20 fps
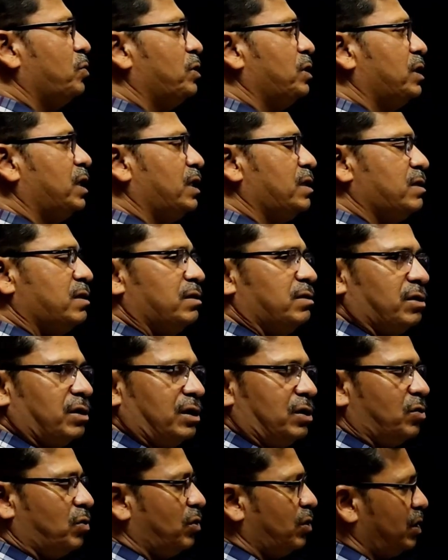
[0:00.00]
theta is in
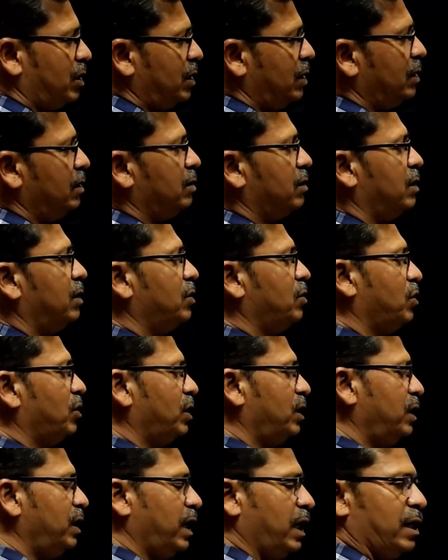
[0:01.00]
third quadrant. In third
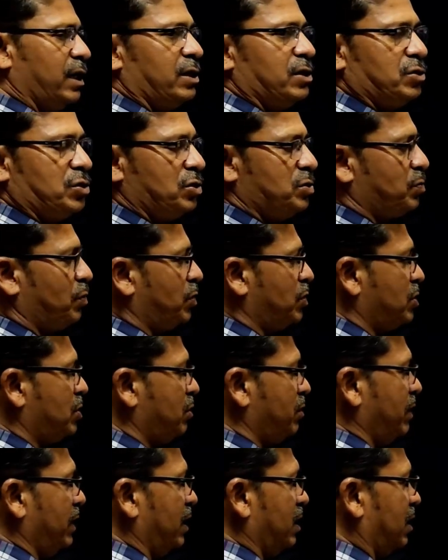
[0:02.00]
quadrant, tan ratio is
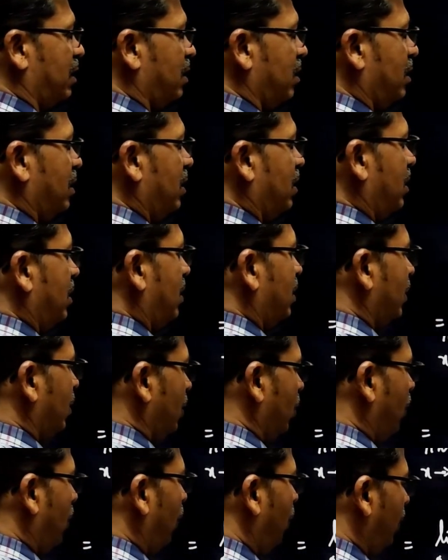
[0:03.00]
positive here.
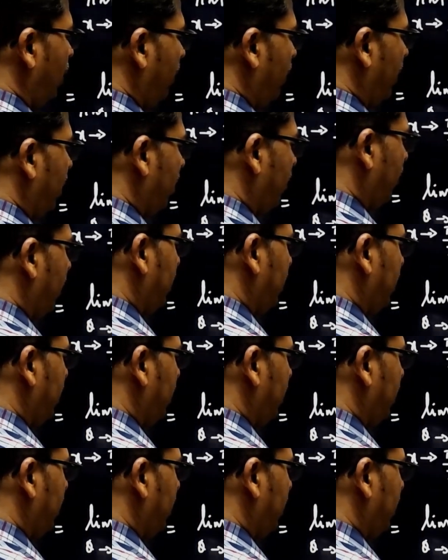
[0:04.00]
Whole divided by